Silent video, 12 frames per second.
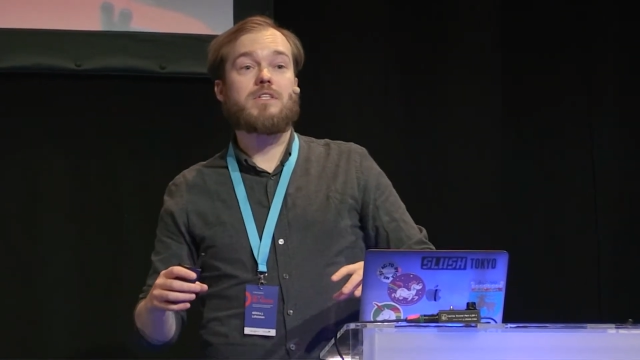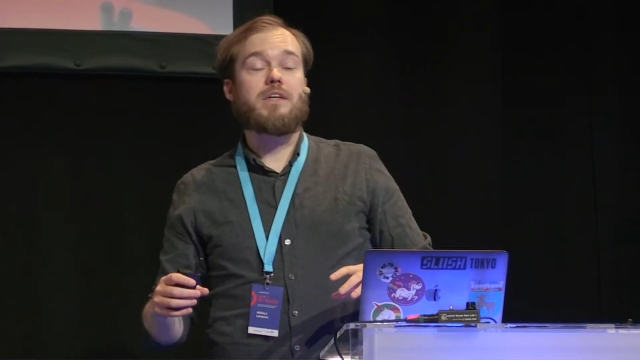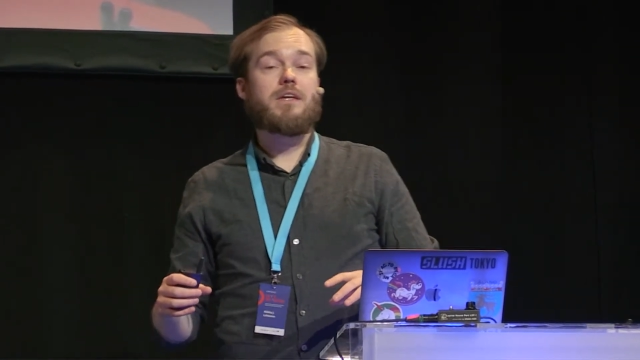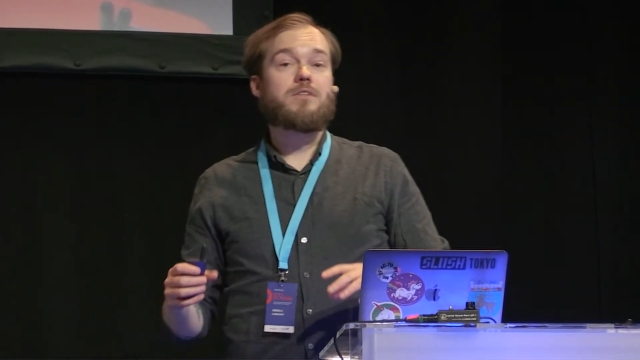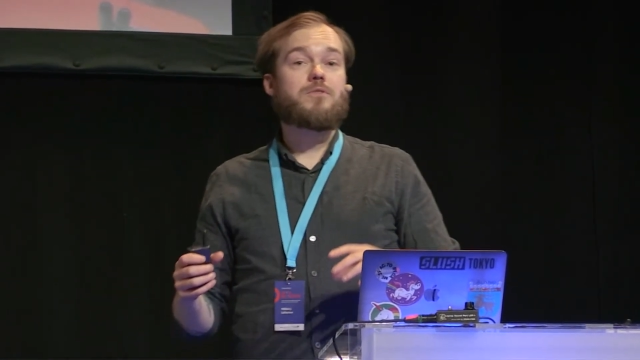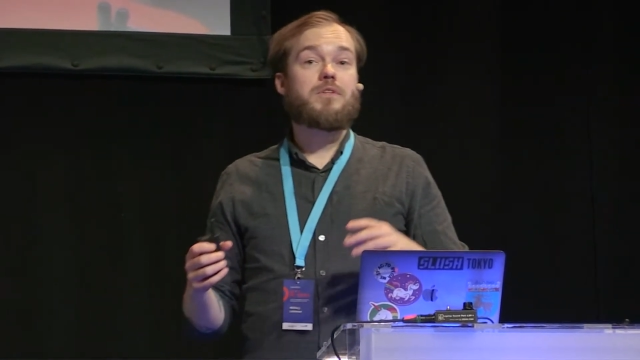they
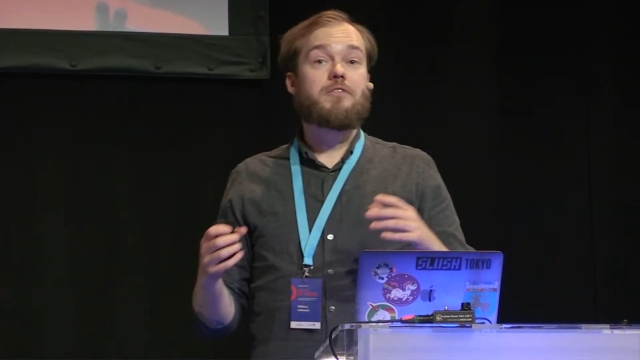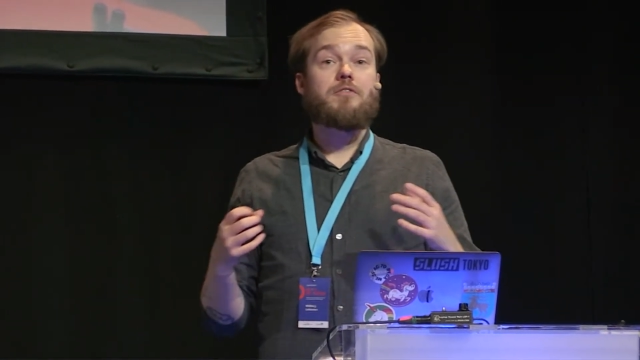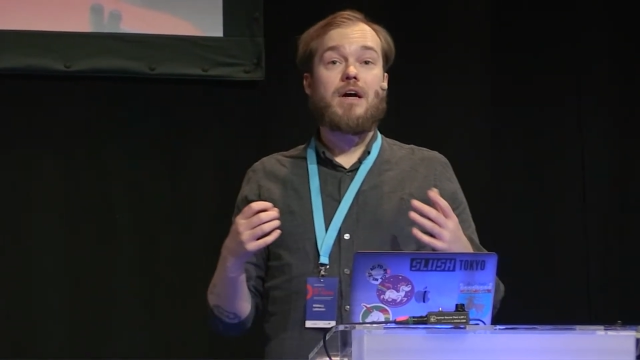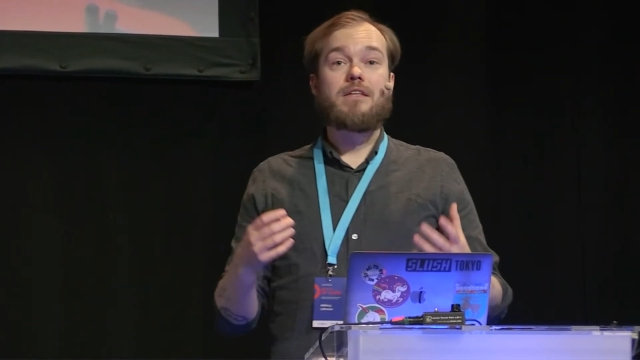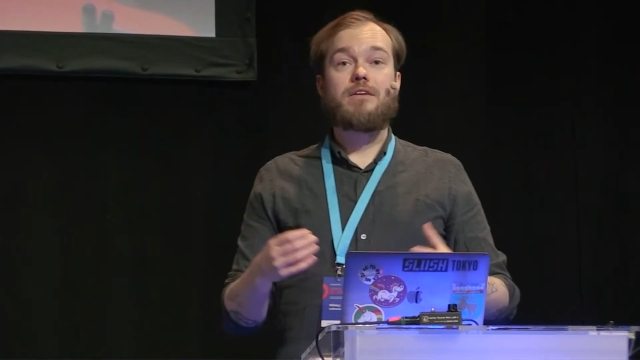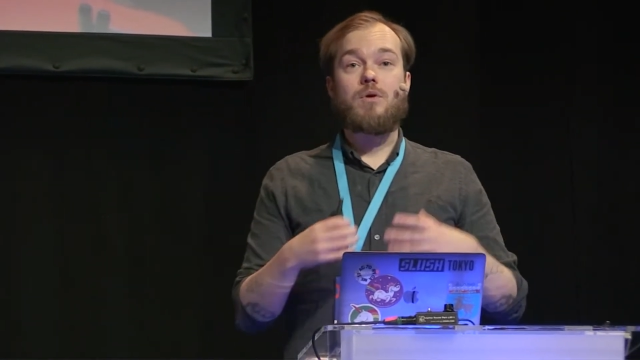need to
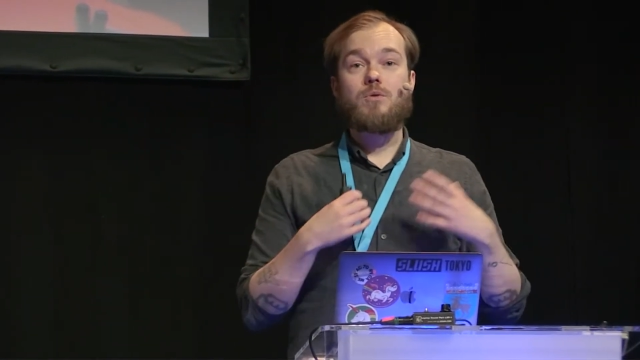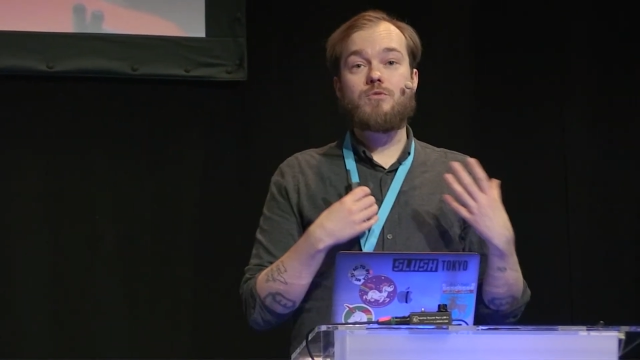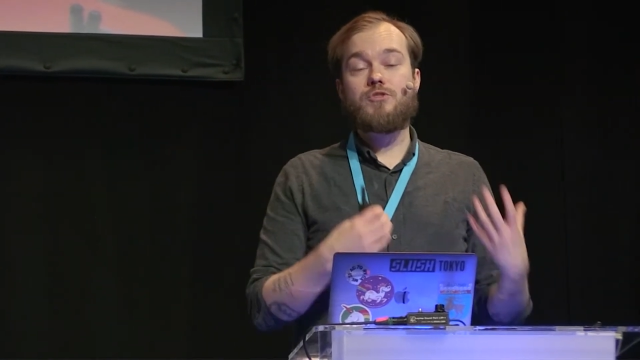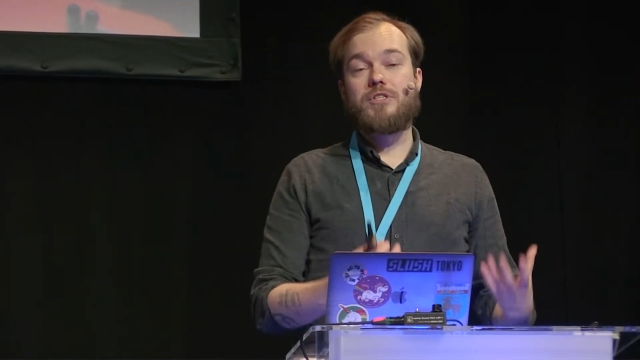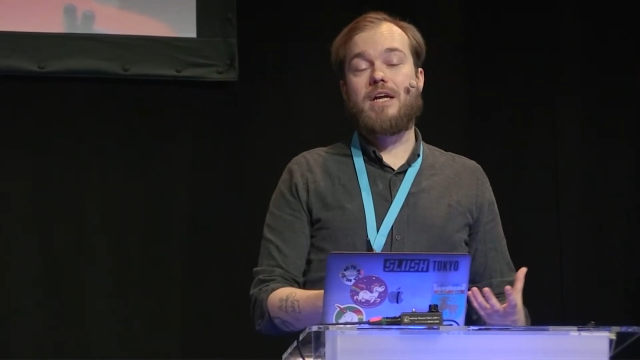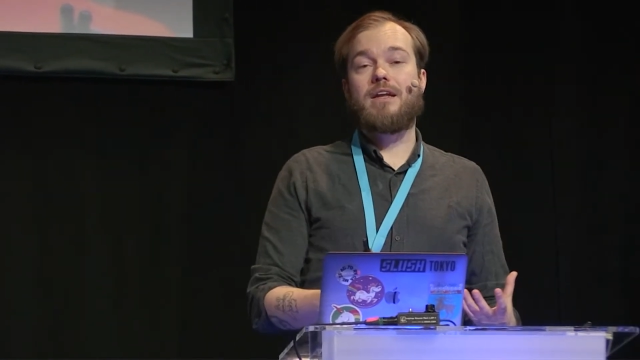define their
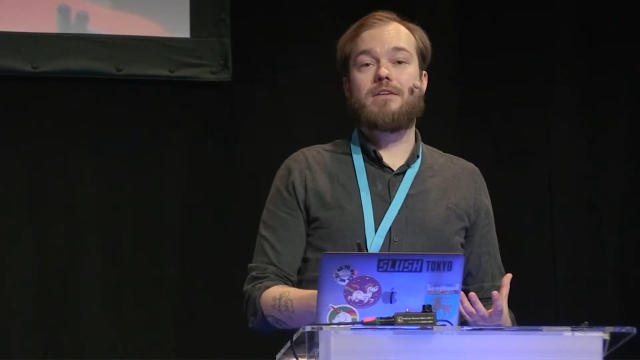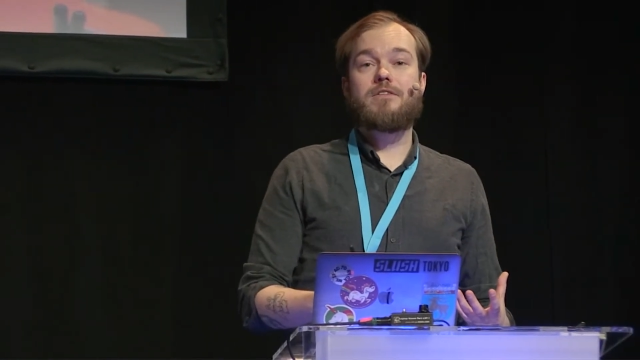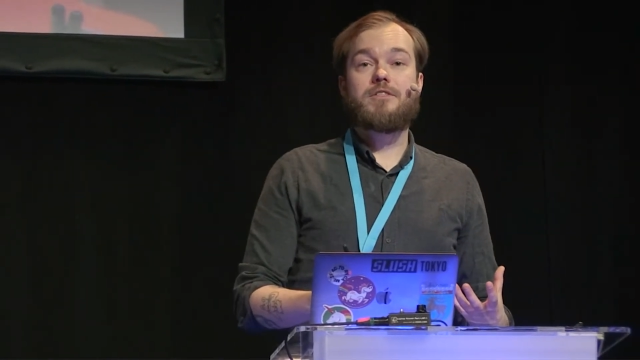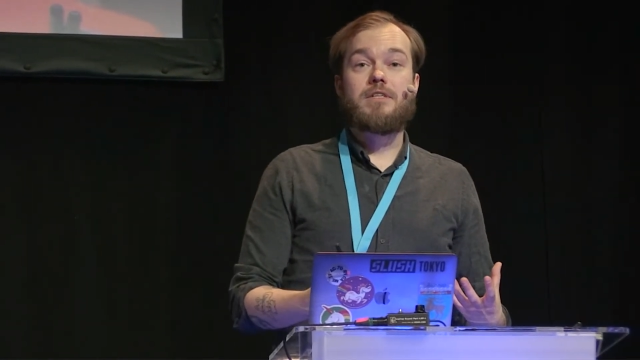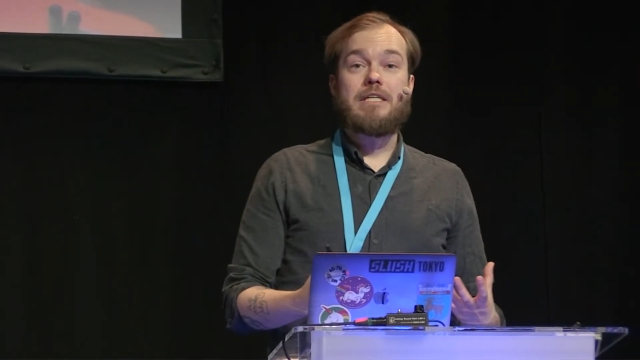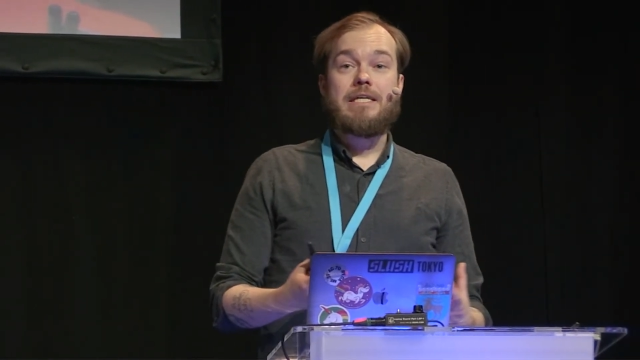own
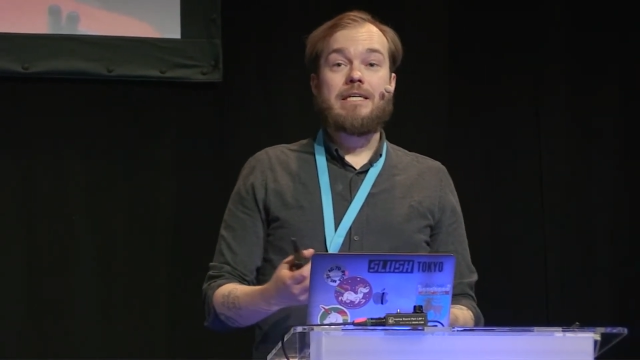challenge